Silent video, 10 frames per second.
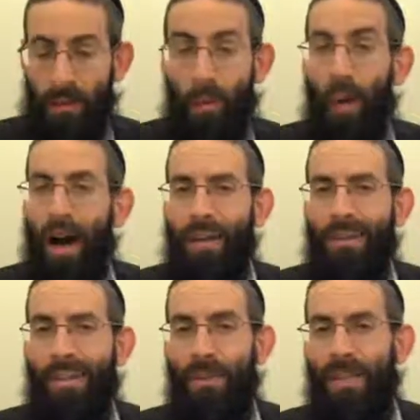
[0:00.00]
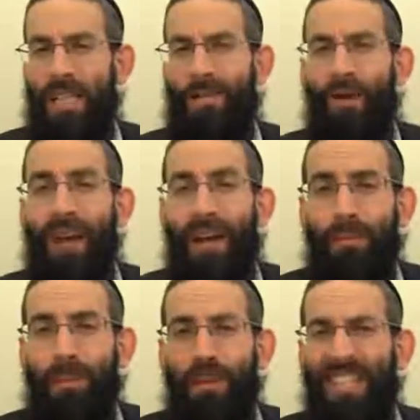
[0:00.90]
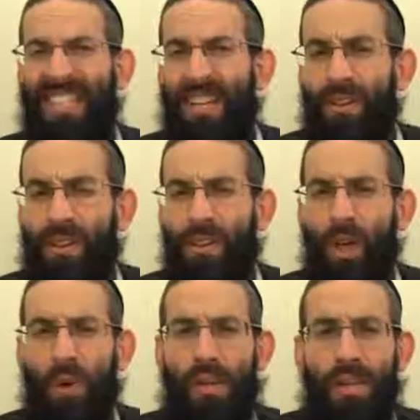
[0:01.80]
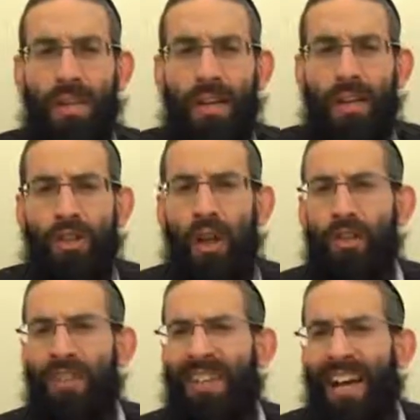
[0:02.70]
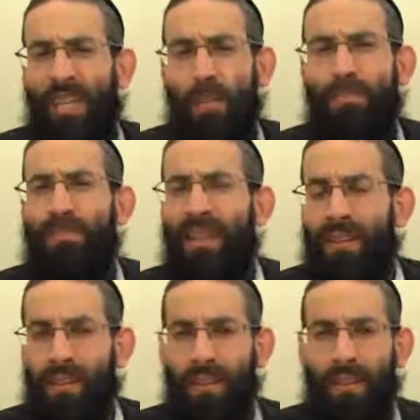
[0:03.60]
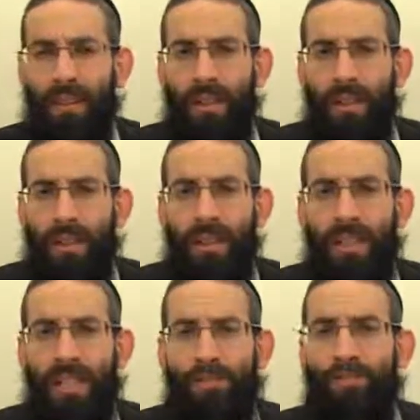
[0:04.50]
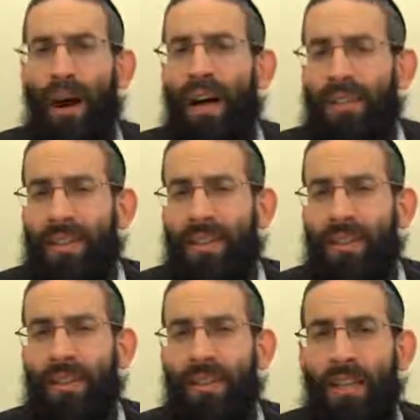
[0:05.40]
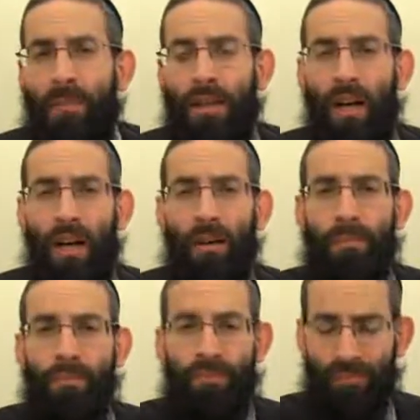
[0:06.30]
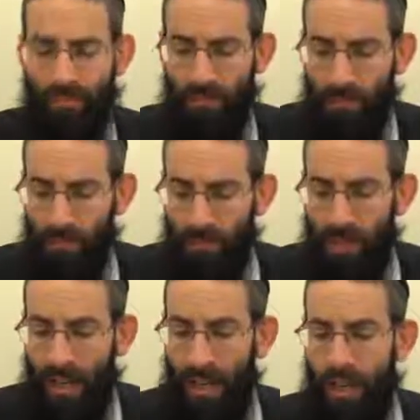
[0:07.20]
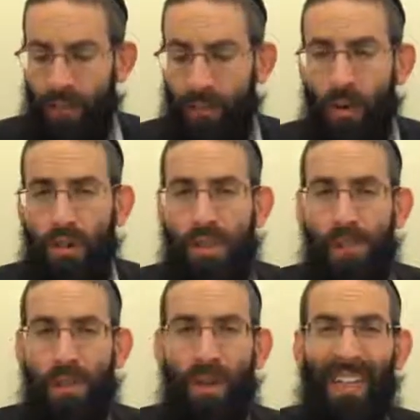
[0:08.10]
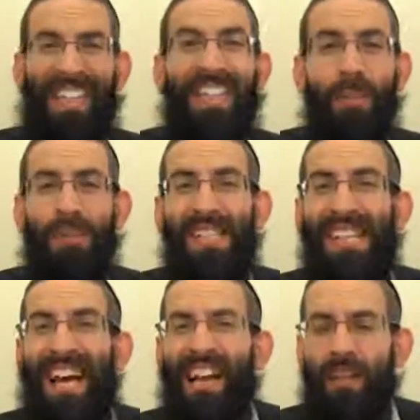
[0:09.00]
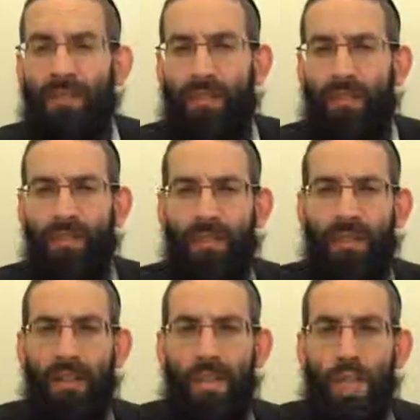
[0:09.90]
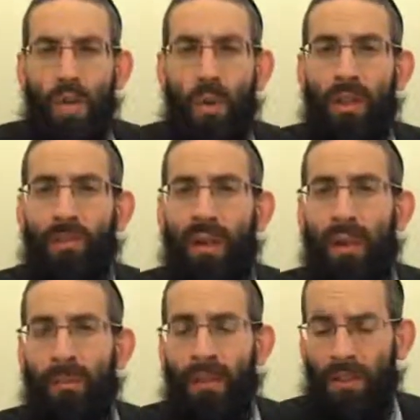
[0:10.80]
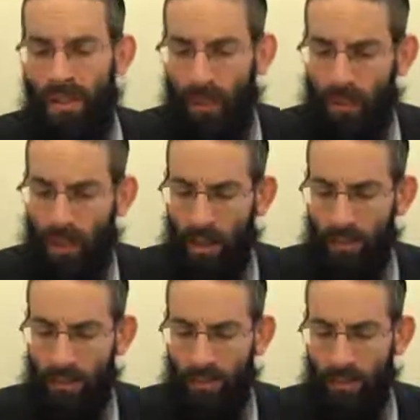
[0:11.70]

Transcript: Why? Explains the Maral, because yira denotes nullification, bittul. It's bonding to the Talmid Chacham, and therefore, subsequently, he himself will develop into a Talmid Chacham.